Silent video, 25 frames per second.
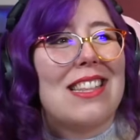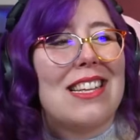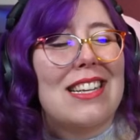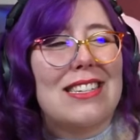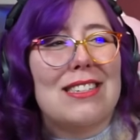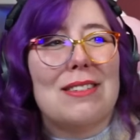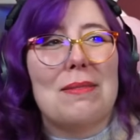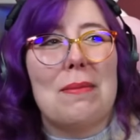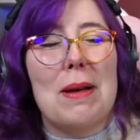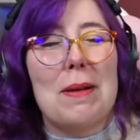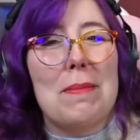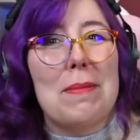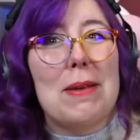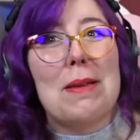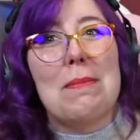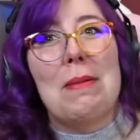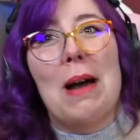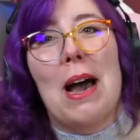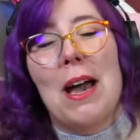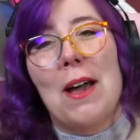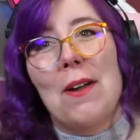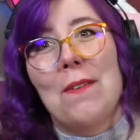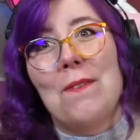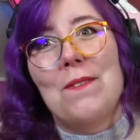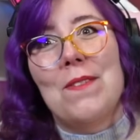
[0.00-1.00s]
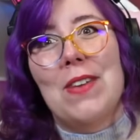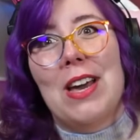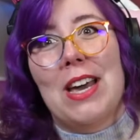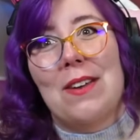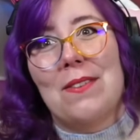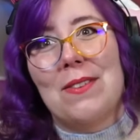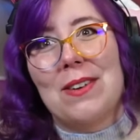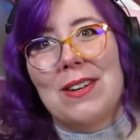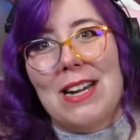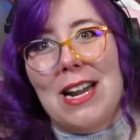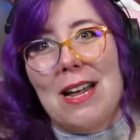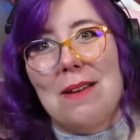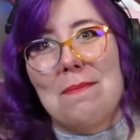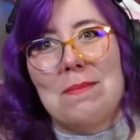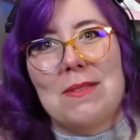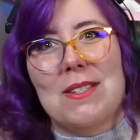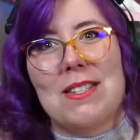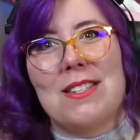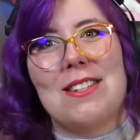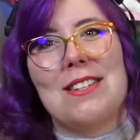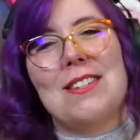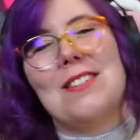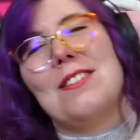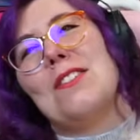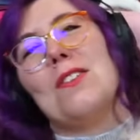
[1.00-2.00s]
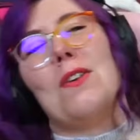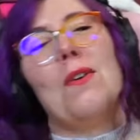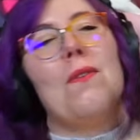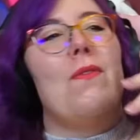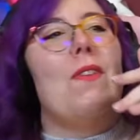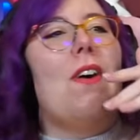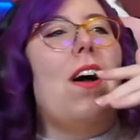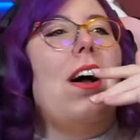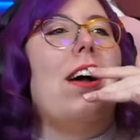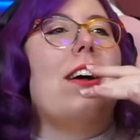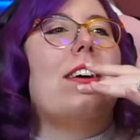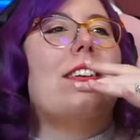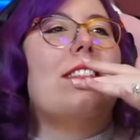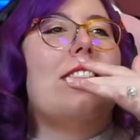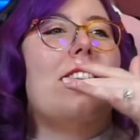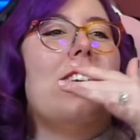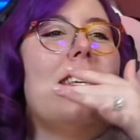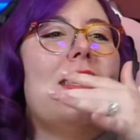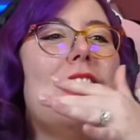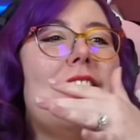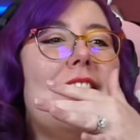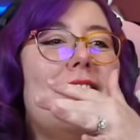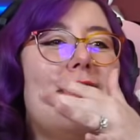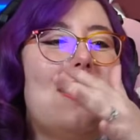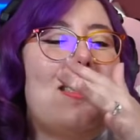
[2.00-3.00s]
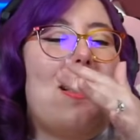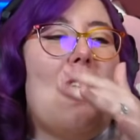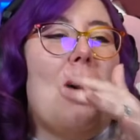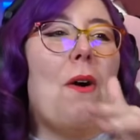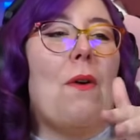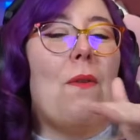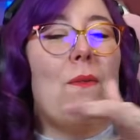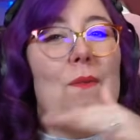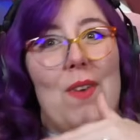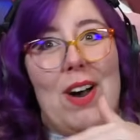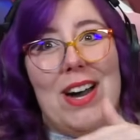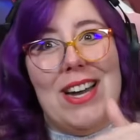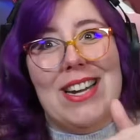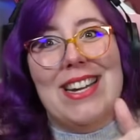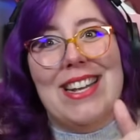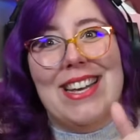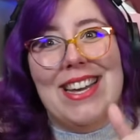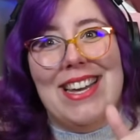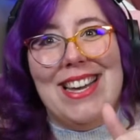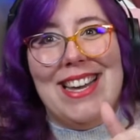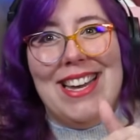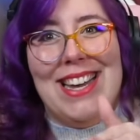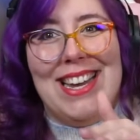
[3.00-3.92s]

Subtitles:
This might be my favorite episode so far. This is so funny.